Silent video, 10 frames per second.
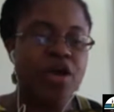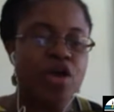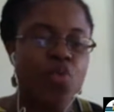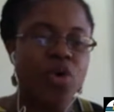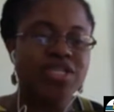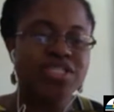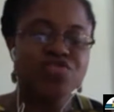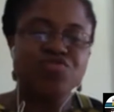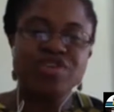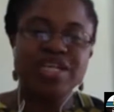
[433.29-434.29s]
what does it
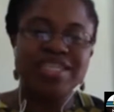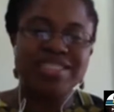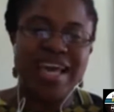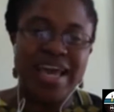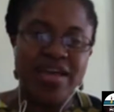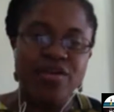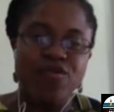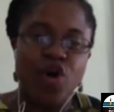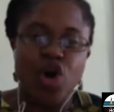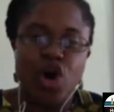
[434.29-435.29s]
really take
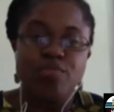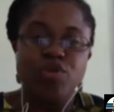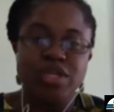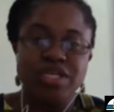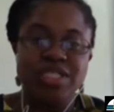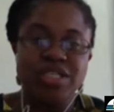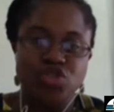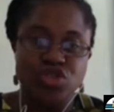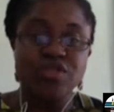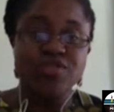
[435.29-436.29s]
for a community to
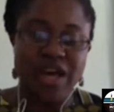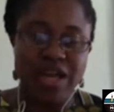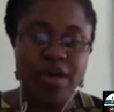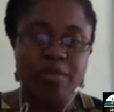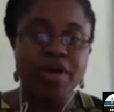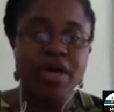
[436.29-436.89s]
develop?